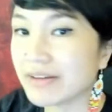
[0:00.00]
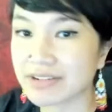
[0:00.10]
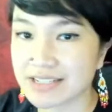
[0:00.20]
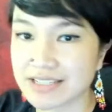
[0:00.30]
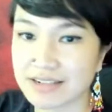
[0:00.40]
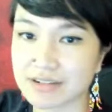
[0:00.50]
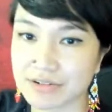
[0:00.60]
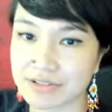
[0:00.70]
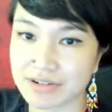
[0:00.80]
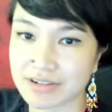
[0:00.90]
never get sick of
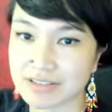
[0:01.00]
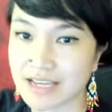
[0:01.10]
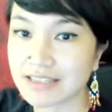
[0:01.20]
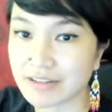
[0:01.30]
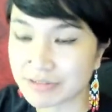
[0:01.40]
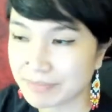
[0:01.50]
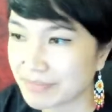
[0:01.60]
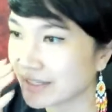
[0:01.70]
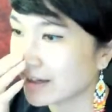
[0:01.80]
ghost stories. I love them.